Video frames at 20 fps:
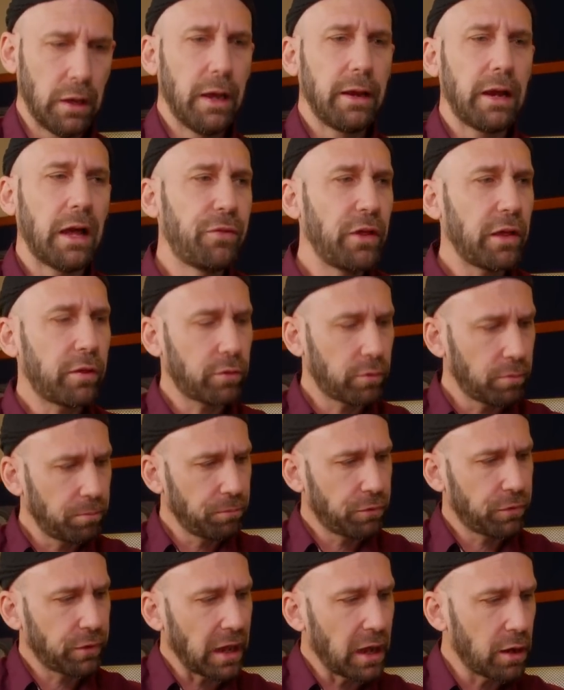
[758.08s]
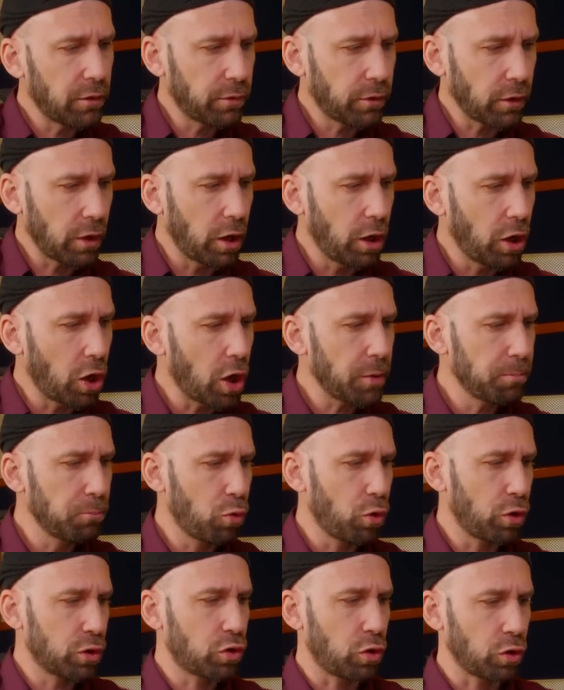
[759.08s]
And this sounds a lot
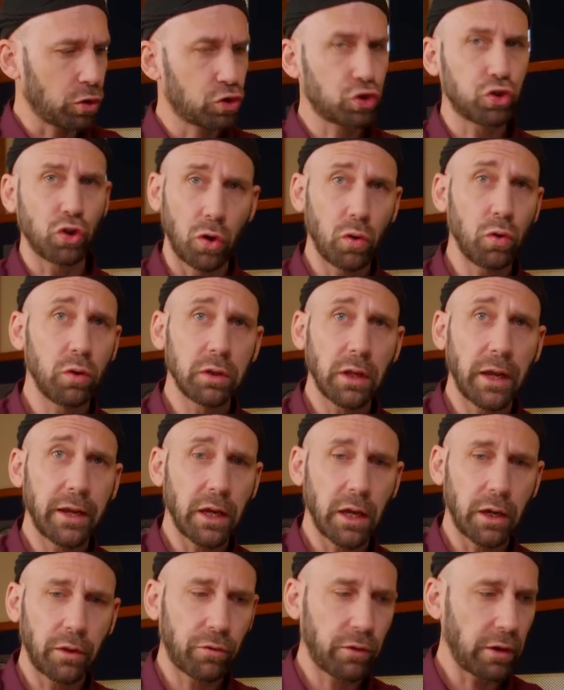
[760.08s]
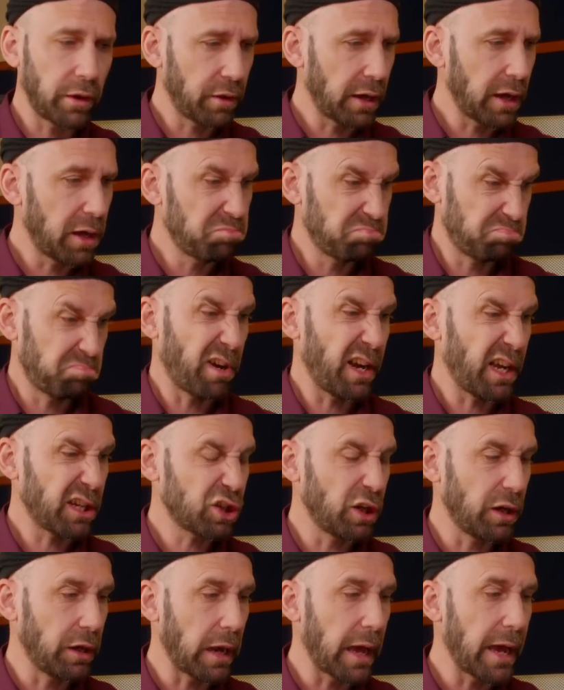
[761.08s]
more controlled, I gotta say that. I
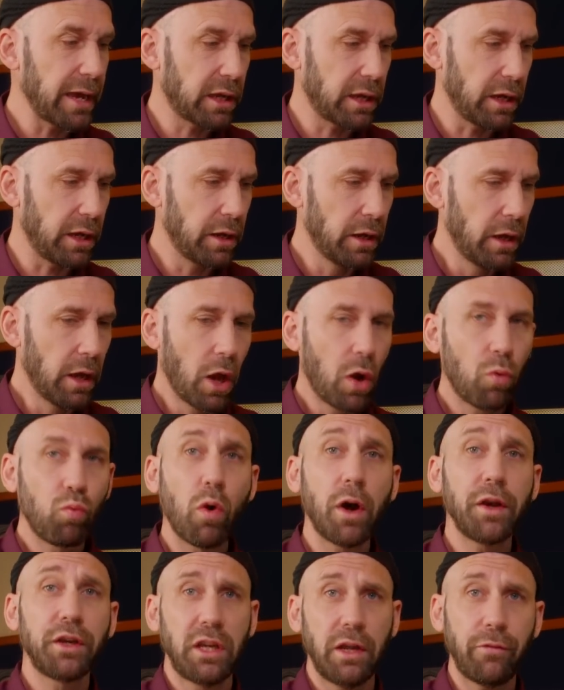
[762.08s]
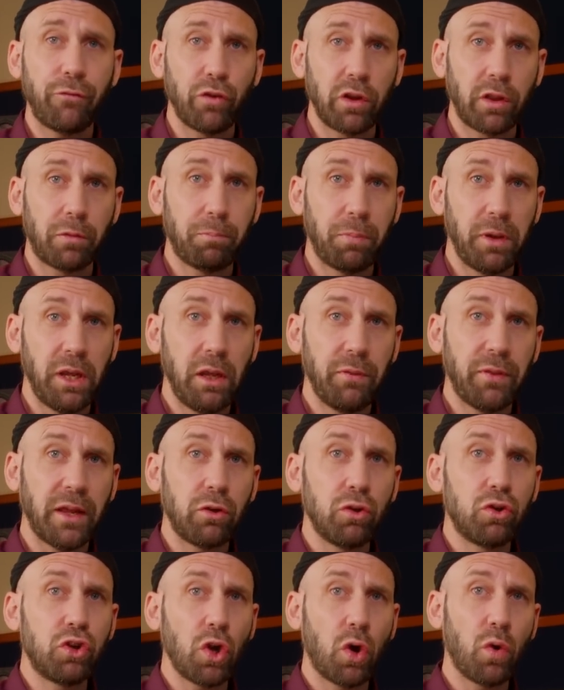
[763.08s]
actually like it. One difference being that
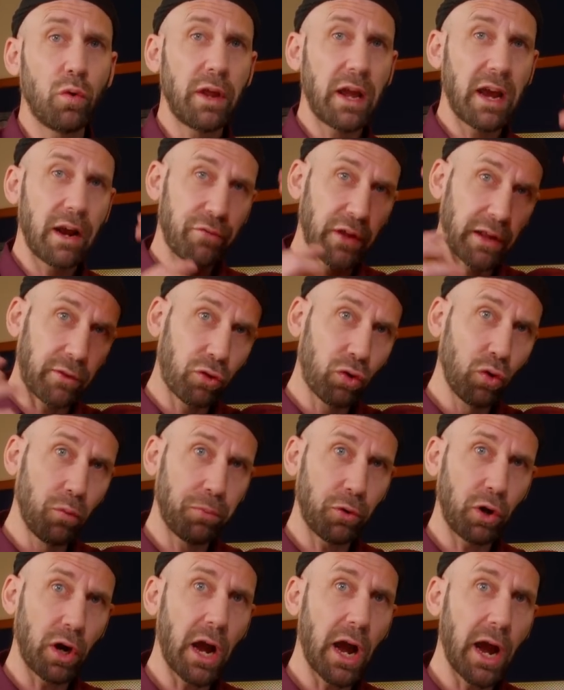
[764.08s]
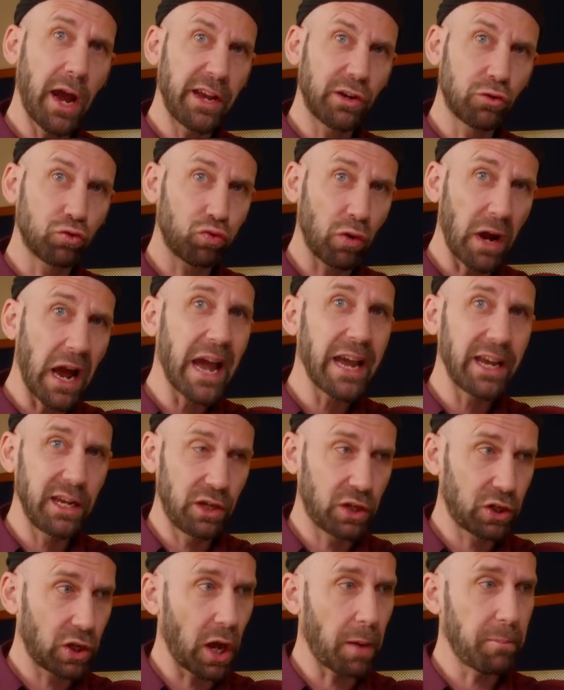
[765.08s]
you don't have that super high
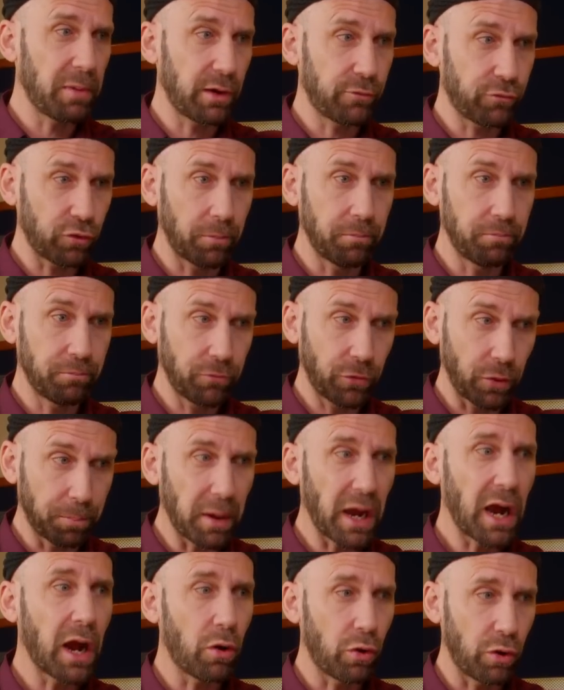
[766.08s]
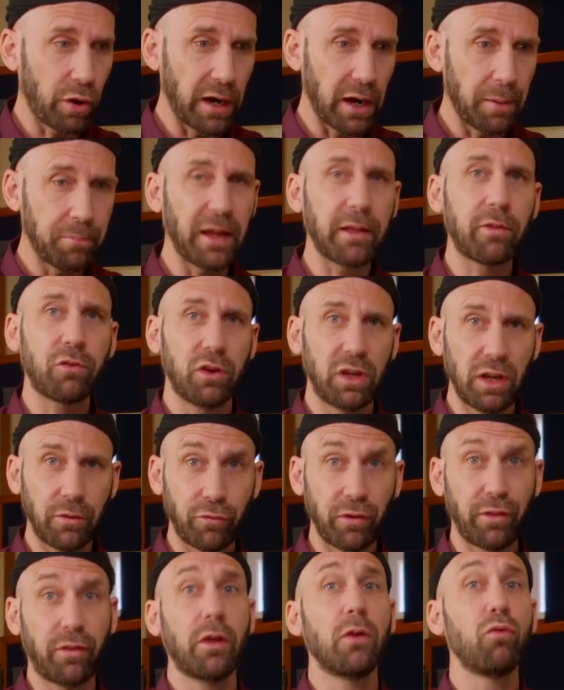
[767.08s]
grind coming from the power amp. That's the
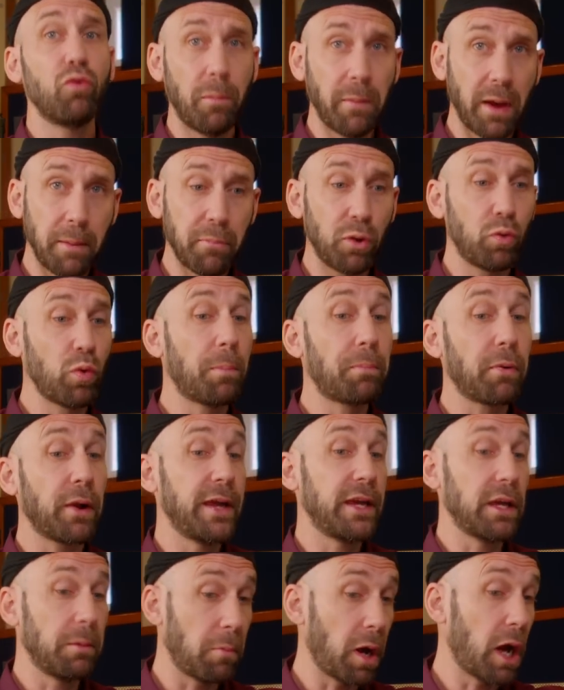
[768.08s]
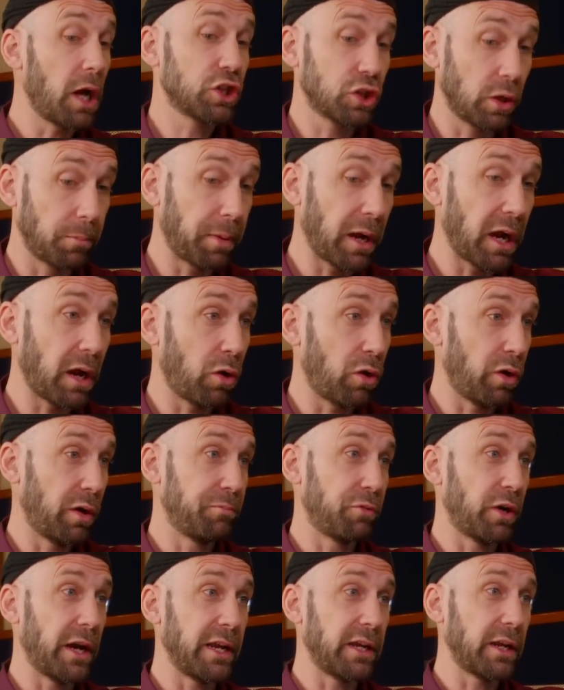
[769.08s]
difference. Remember, we're playing a Marshall power
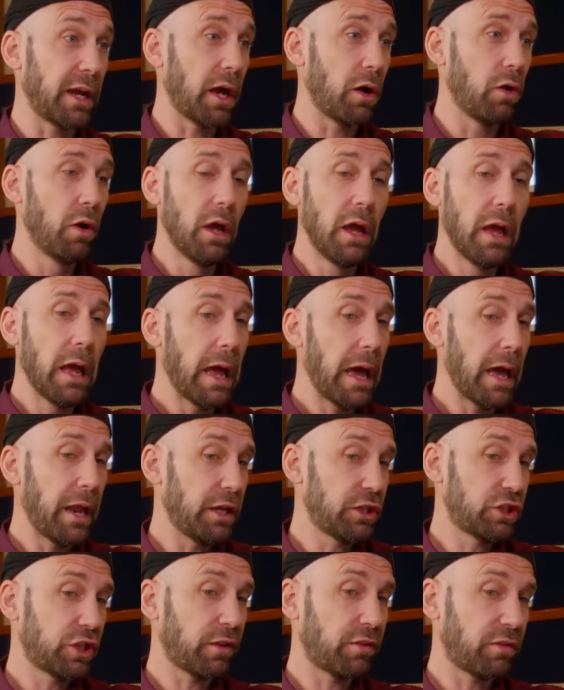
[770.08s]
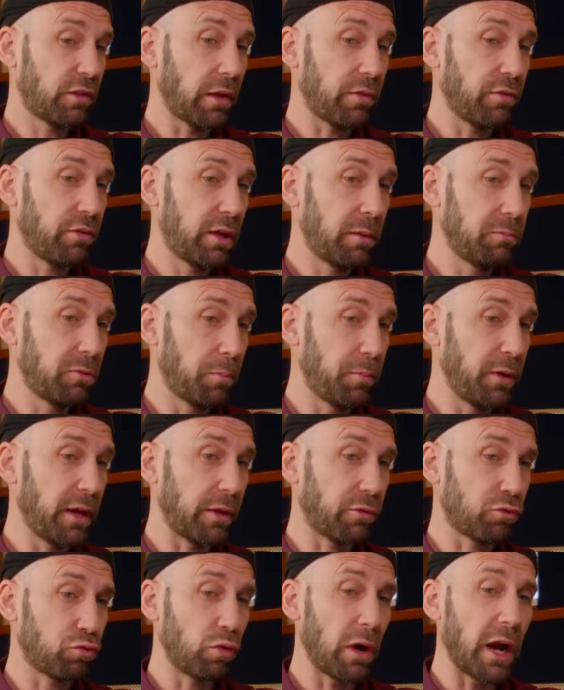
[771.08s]
amp right now, and it just doesn't seem to be
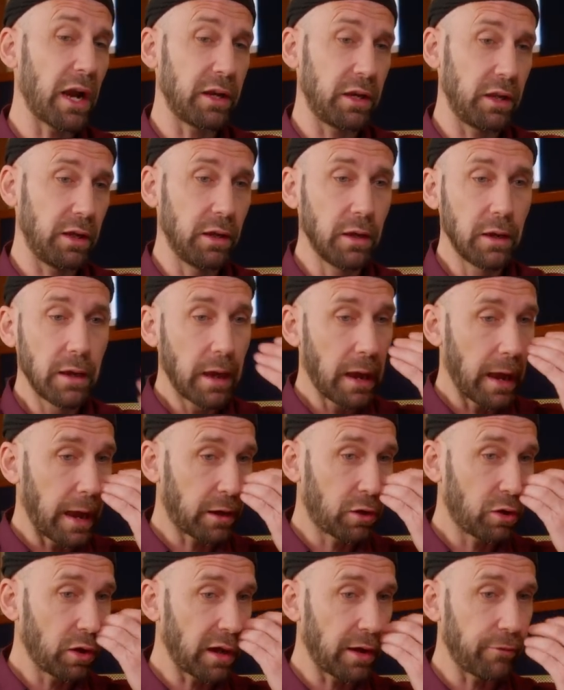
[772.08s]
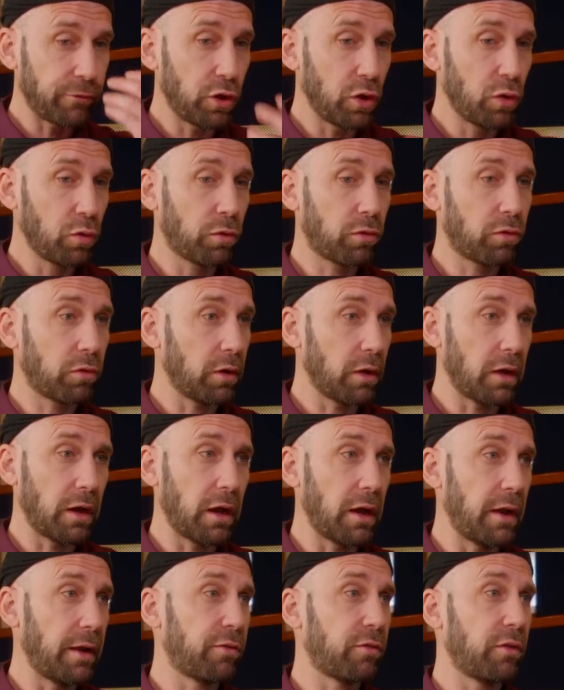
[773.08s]
as grindy. I could have used,
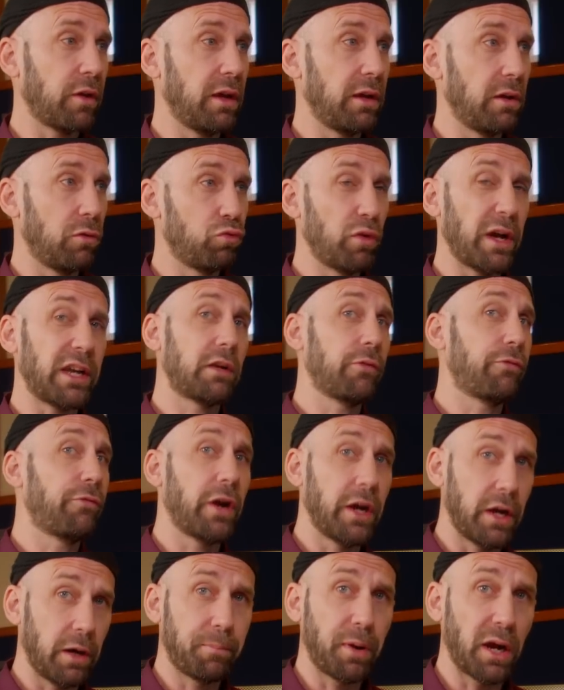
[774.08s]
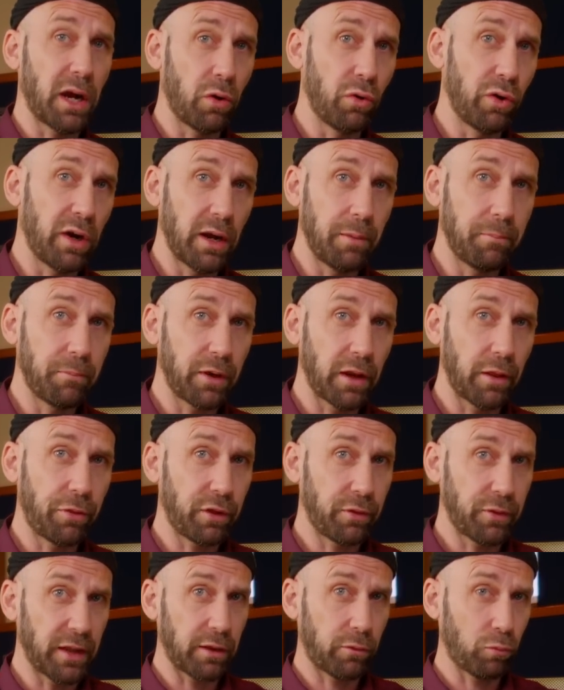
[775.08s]
let's say, a rectifier power amp, and I
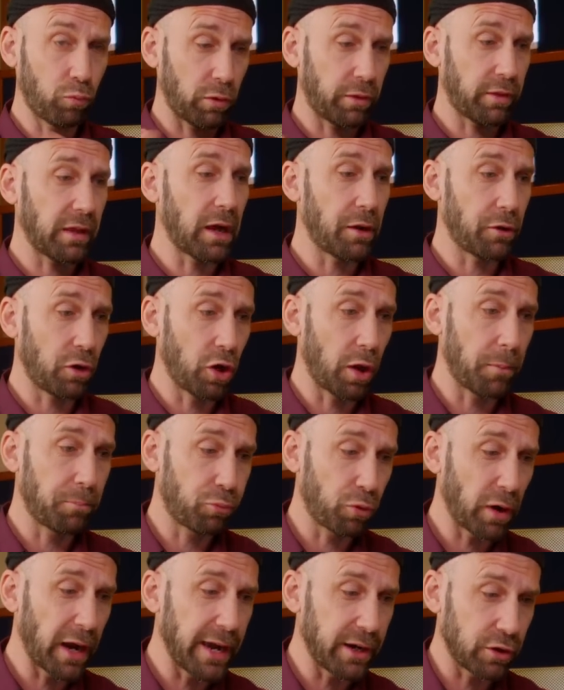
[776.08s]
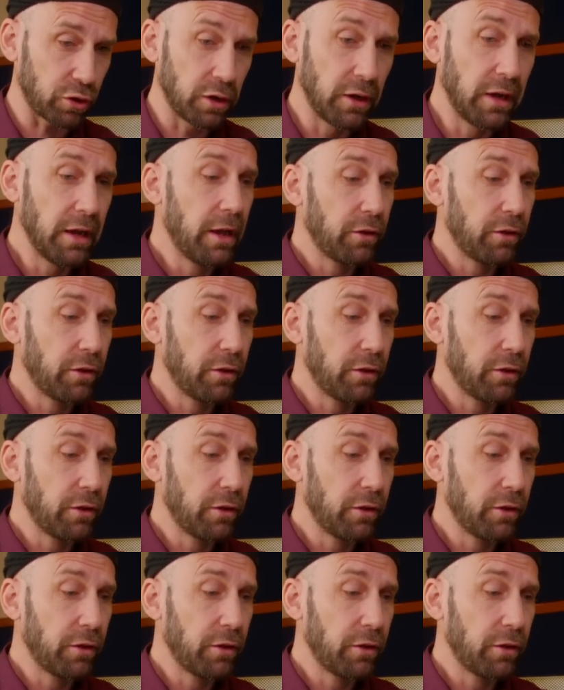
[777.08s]
think that would sound a lot brighter.